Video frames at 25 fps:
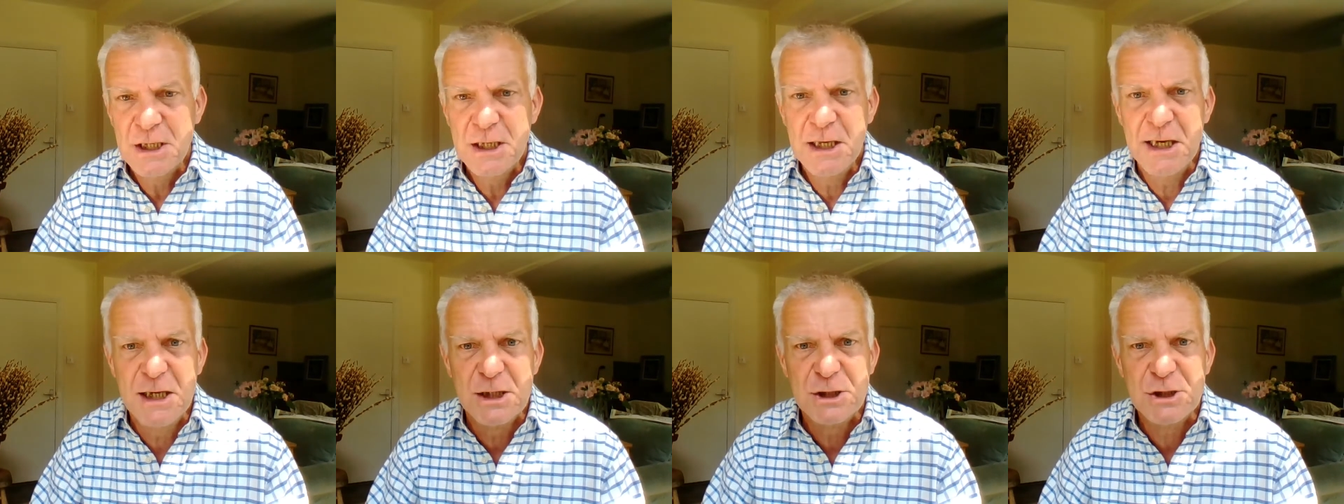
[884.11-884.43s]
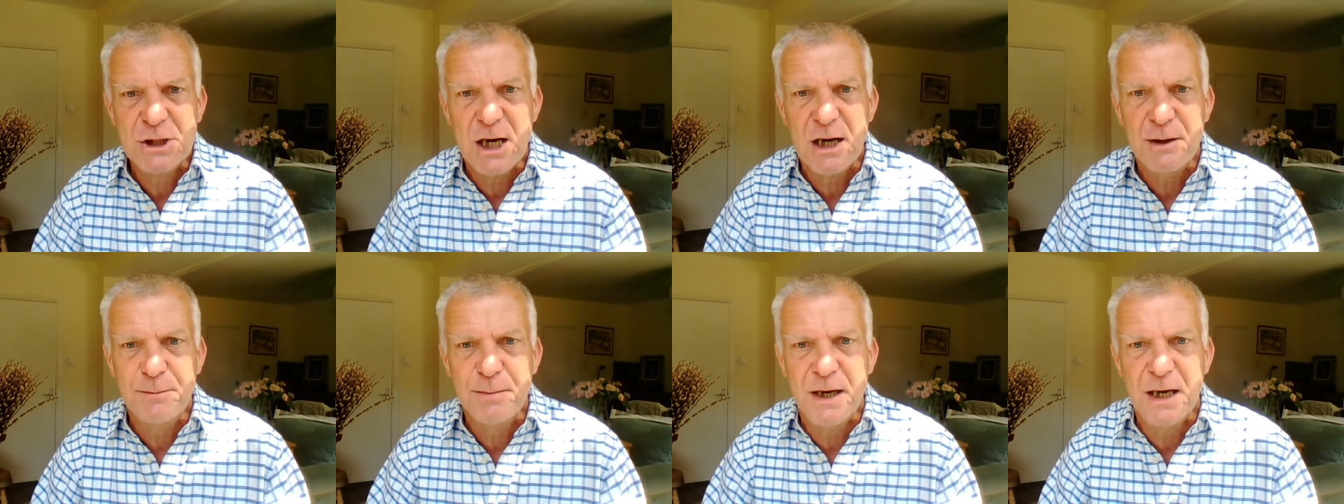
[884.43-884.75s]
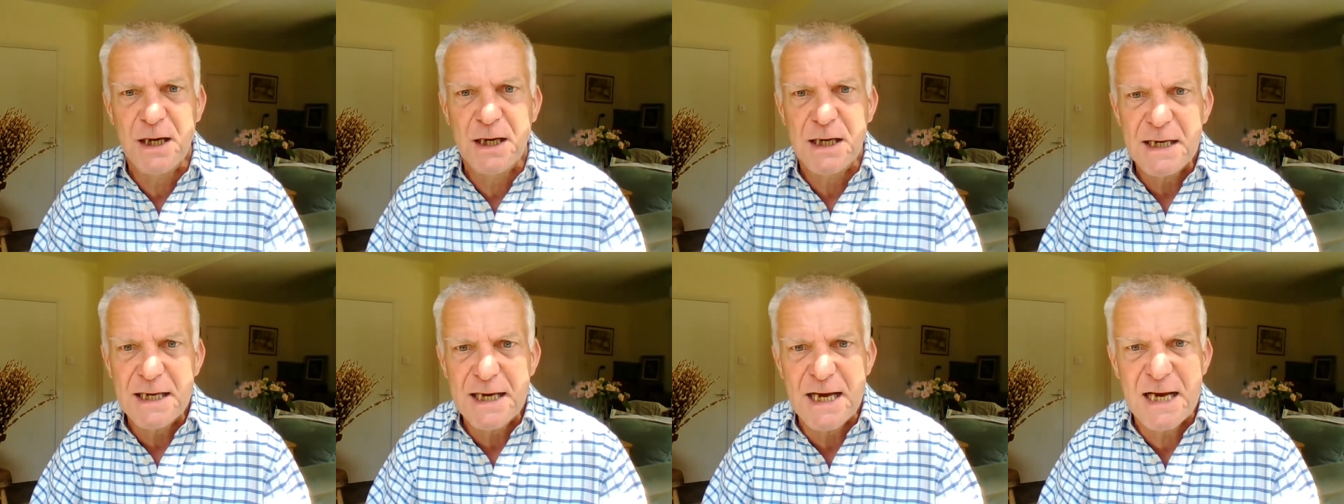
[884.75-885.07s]
"he shall
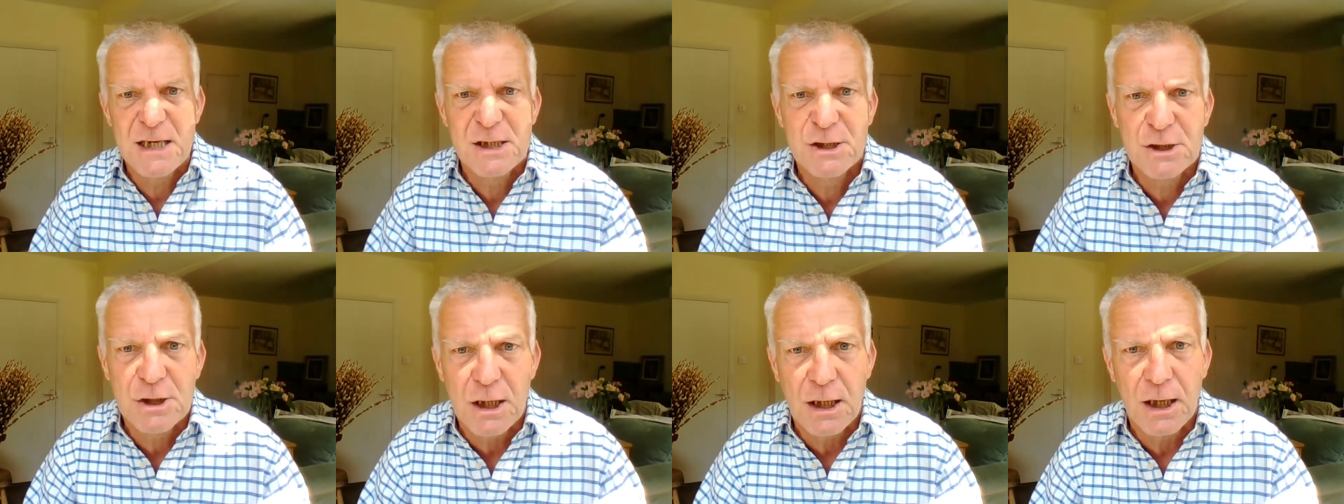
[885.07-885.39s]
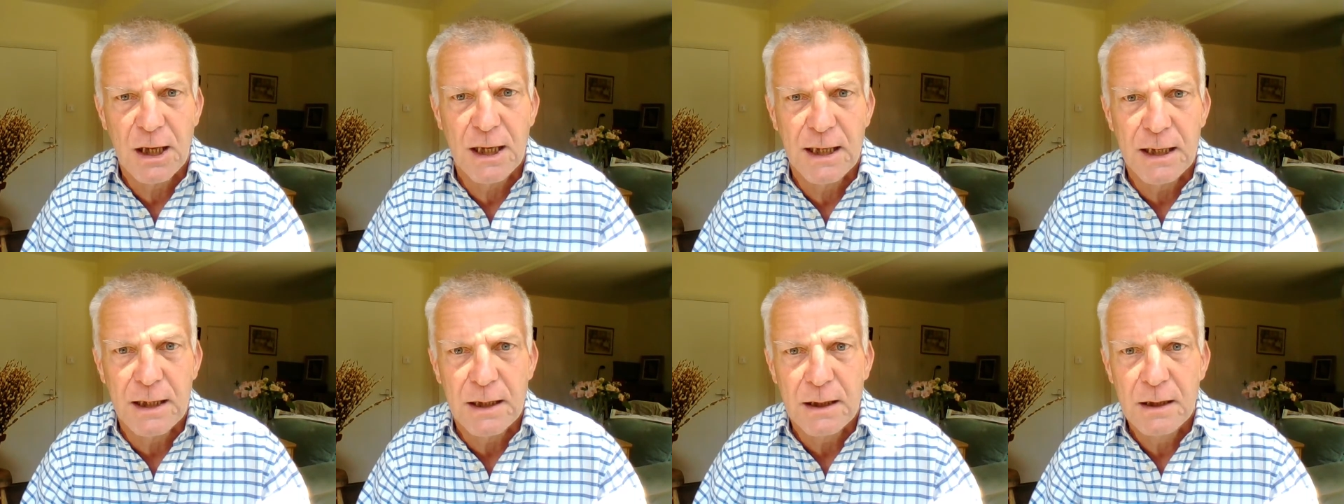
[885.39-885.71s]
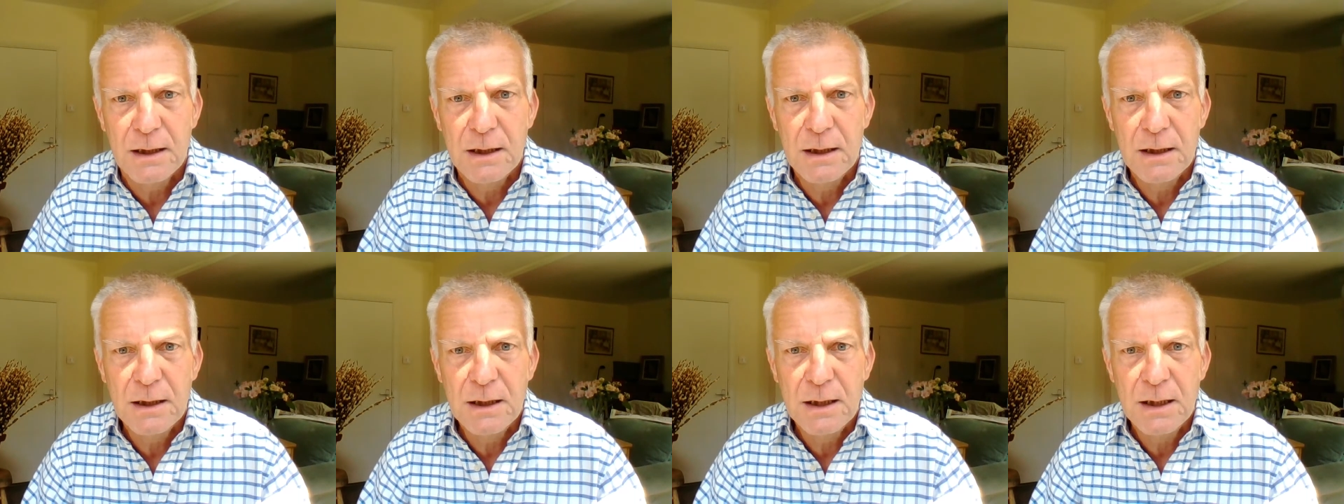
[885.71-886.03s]
be instantly
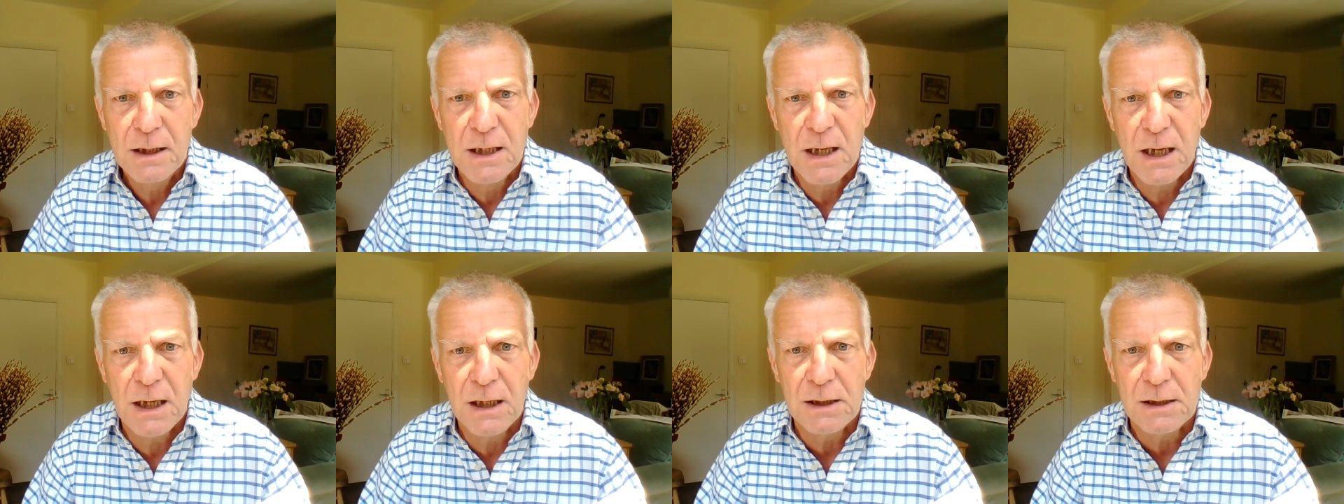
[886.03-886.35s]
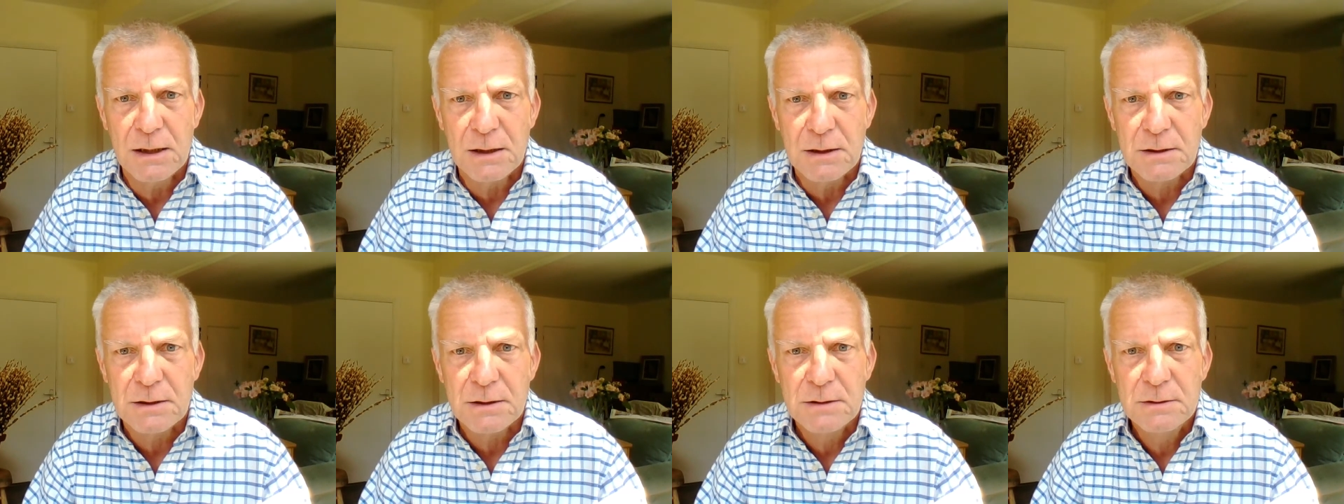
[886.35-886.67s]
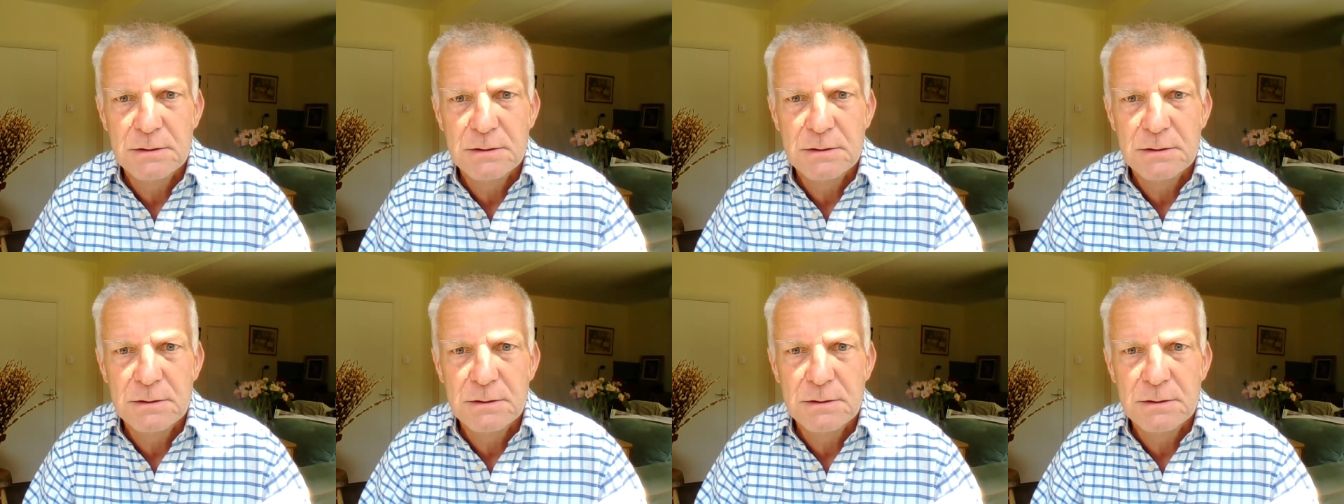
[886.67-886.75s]
killed."